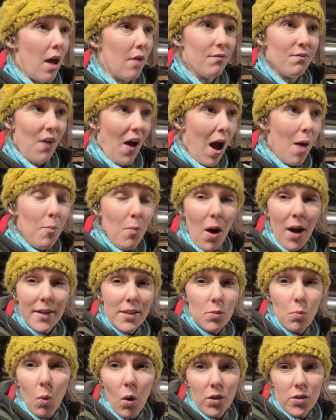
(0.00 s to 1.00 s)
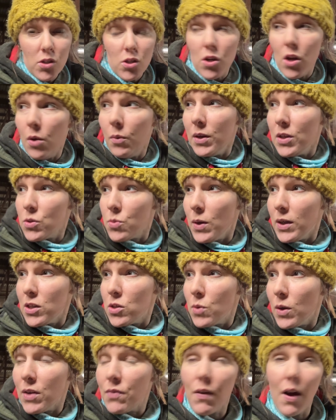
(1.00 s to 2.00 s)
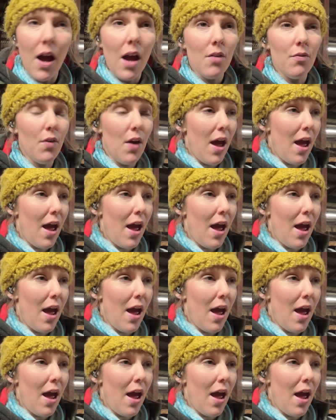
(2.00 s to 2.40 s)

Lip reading: Farm-wise, what's new in 2025?